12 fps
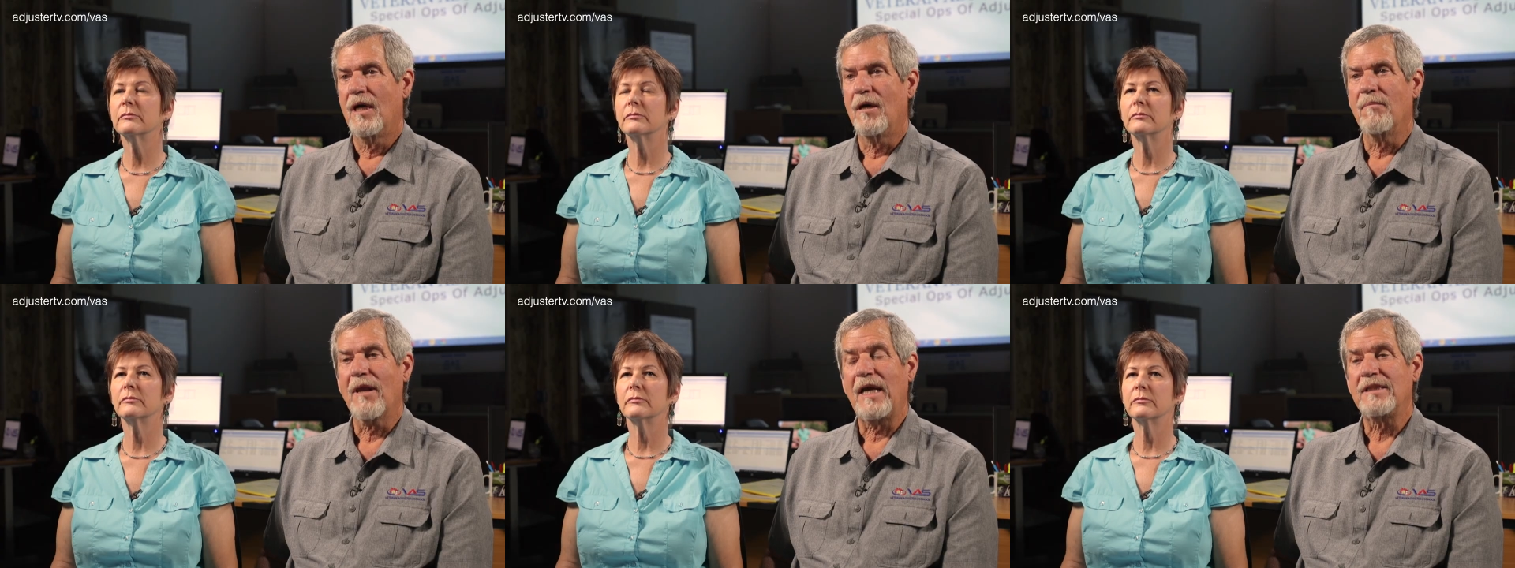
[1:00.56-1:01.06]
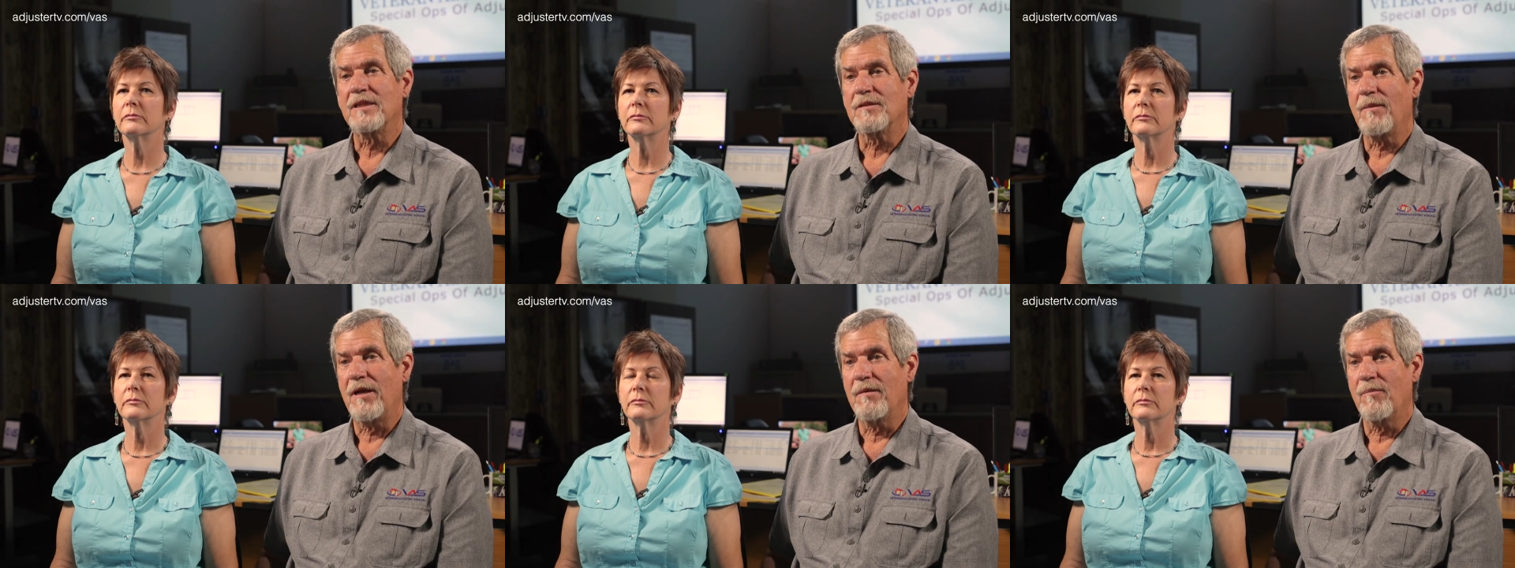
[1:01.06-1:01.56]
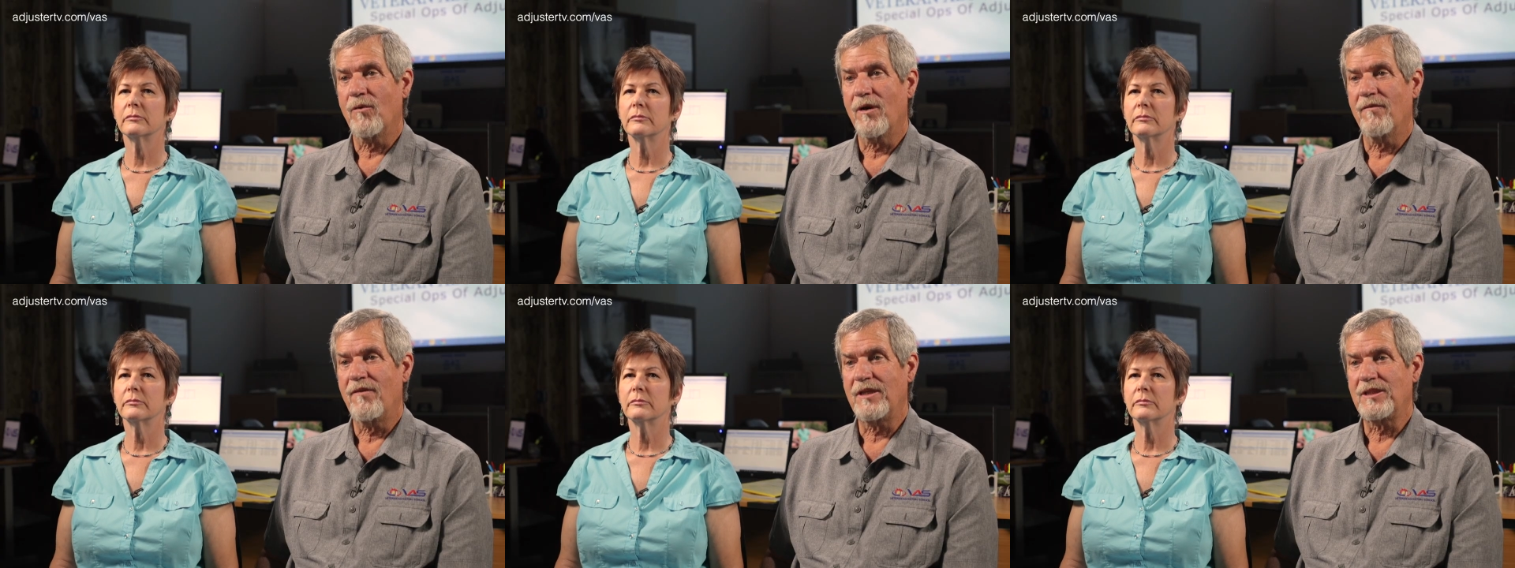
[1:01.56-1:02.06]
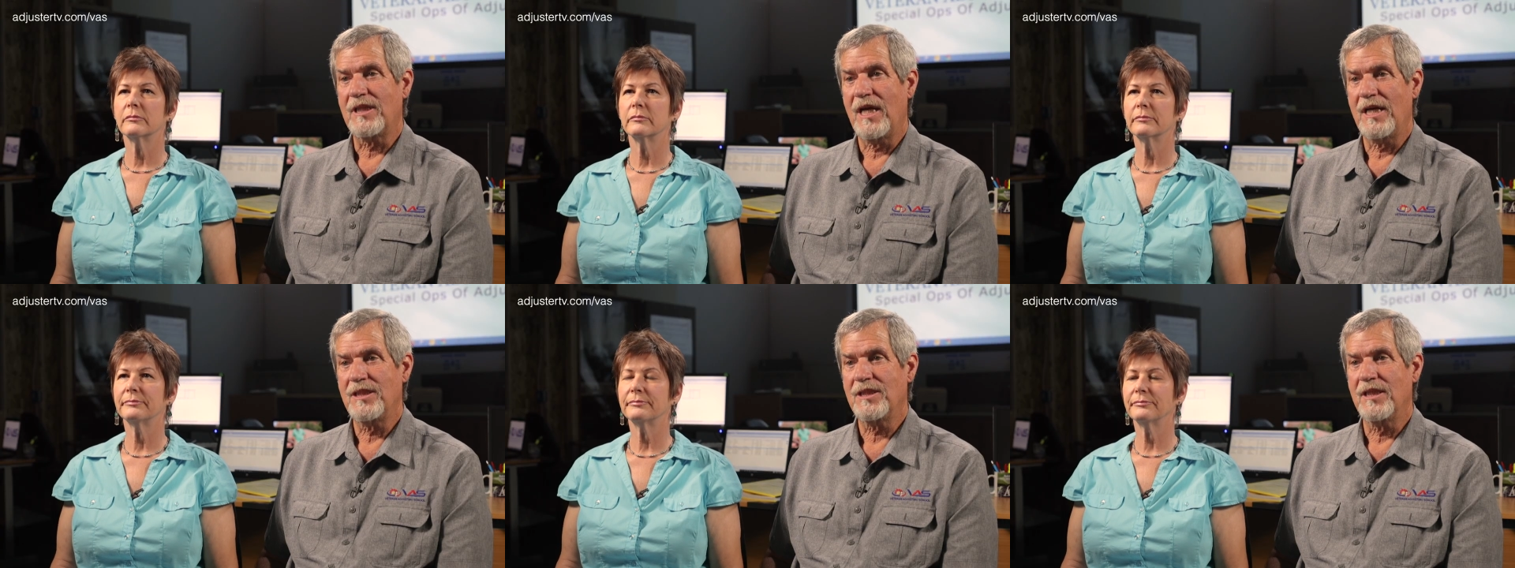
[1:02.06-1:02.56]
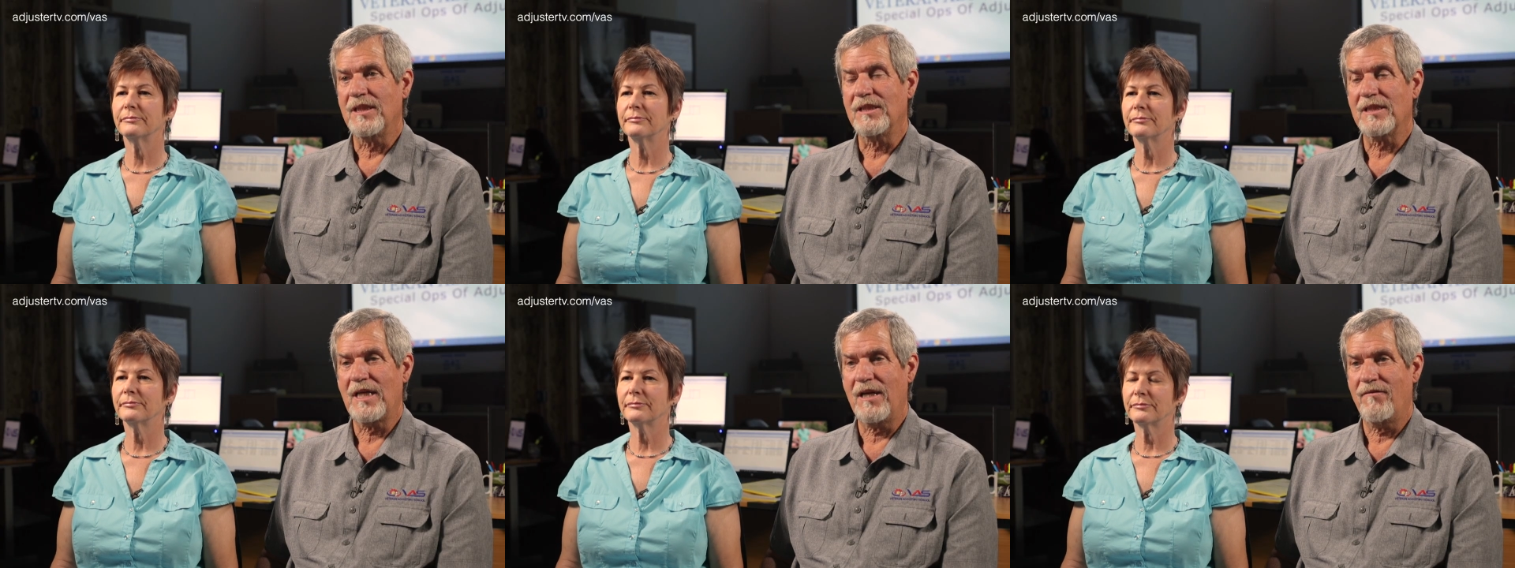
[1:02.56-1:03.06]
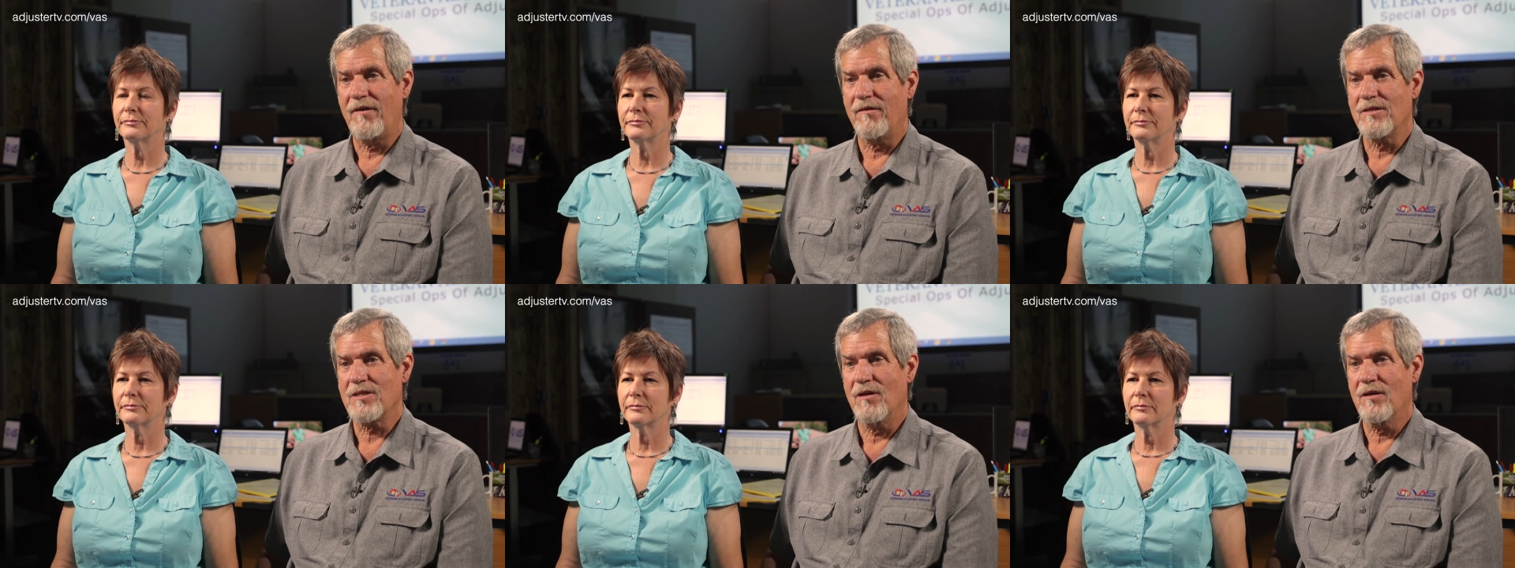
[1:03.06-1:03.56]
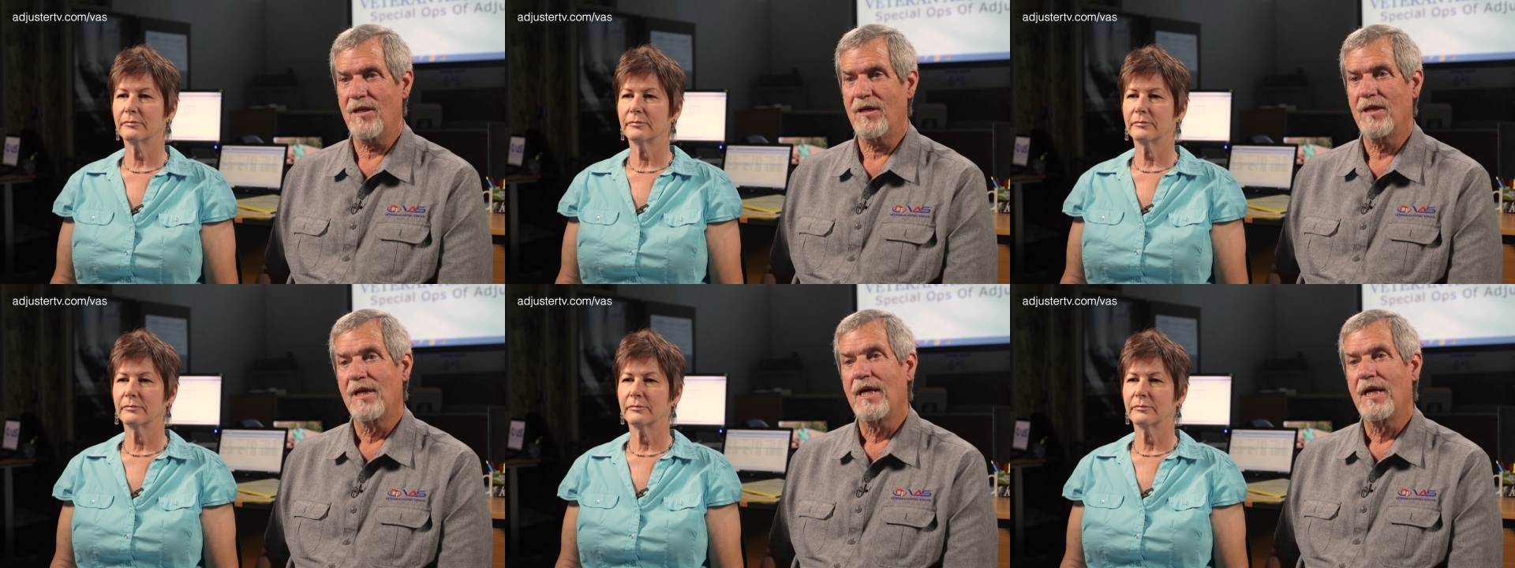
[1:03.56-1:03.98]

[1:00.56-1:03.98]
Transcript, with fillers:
Speaker 1: um, licensed by the Board of Education in the state of Arizona.